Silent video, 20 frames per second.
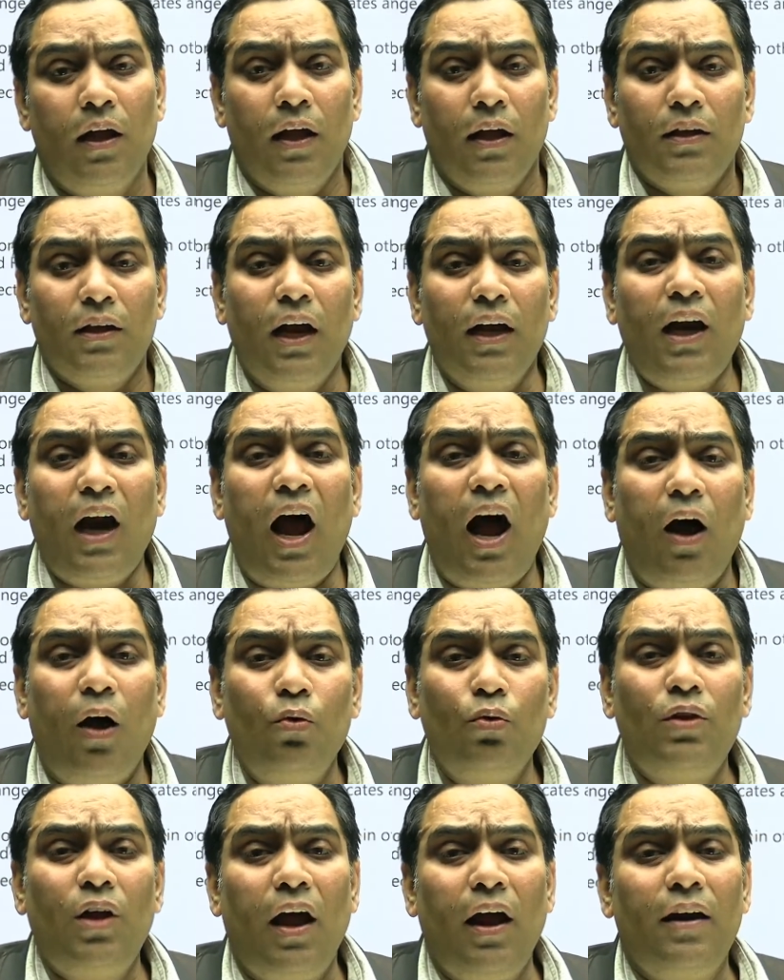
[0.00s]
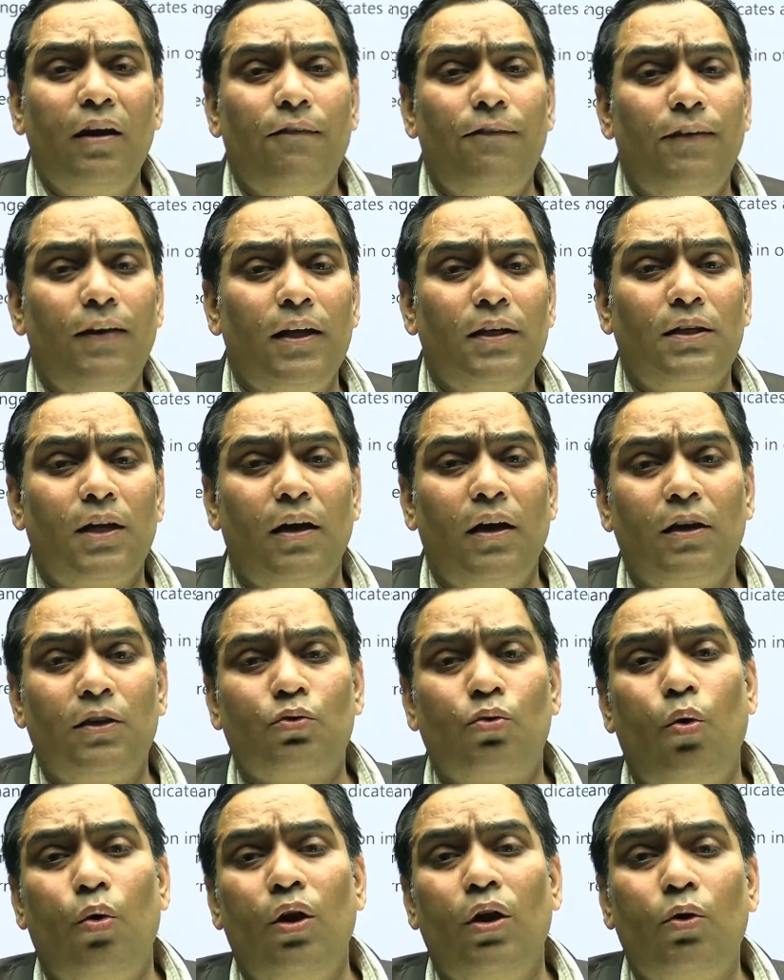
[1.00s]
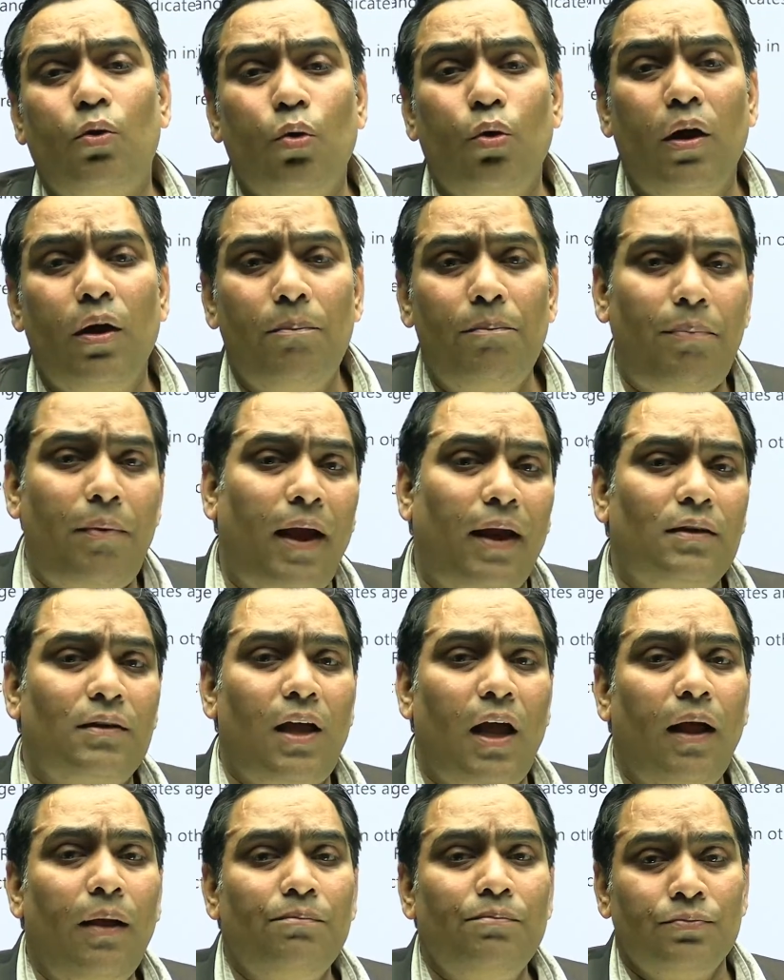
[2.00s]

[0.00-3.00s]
That how the inflation is going to impact the